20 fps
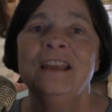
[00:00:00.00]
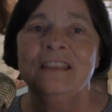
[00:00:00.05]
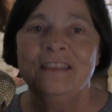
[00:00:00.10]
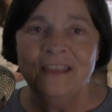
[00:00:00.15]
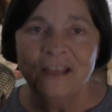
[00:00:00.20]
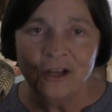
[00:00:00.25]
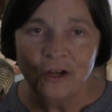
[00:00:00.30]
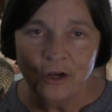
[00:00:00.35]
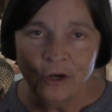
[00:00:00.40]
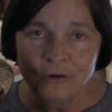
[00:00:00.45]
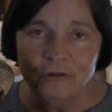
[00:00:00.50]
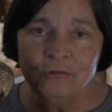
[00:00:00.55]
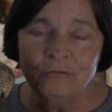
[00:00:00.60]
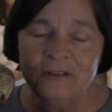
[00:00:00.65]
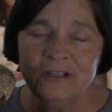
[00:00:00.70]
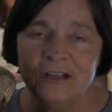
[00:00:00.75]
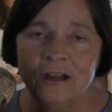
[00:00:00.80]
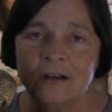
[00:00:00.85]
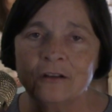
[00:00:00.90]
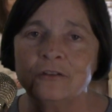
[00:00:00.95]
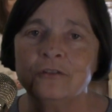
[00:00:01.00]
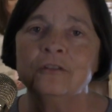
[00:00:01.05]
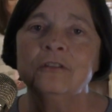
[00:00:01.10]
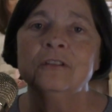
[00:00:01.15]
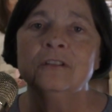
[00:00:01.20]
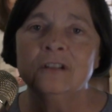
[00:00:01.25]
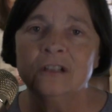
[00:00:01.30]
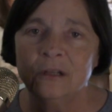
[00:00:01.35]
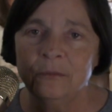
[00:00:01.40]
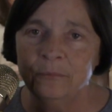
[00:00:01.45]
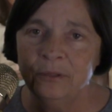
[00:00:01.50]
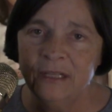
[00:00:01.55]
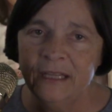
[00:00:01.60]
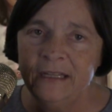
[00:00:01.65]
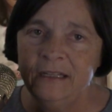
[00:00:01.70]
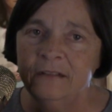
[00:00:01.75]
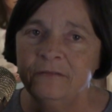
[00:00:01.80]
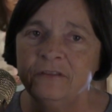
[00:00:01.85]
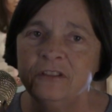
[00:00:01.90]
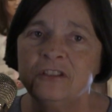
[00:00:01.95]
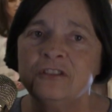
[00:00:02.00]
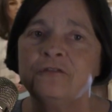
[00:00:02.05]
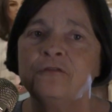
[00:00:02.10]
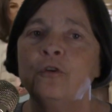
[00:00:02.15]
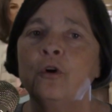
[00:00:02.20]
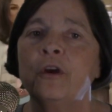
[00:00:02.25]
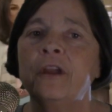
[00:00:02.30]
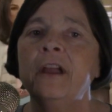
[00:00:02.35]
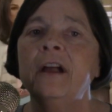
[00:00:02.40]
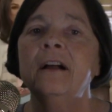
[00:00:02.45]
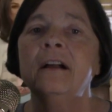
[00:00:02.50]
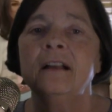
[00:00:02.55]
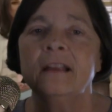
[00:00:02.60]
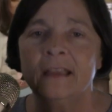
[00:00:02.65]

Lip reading: than go to a doctor, complain of dysphoria,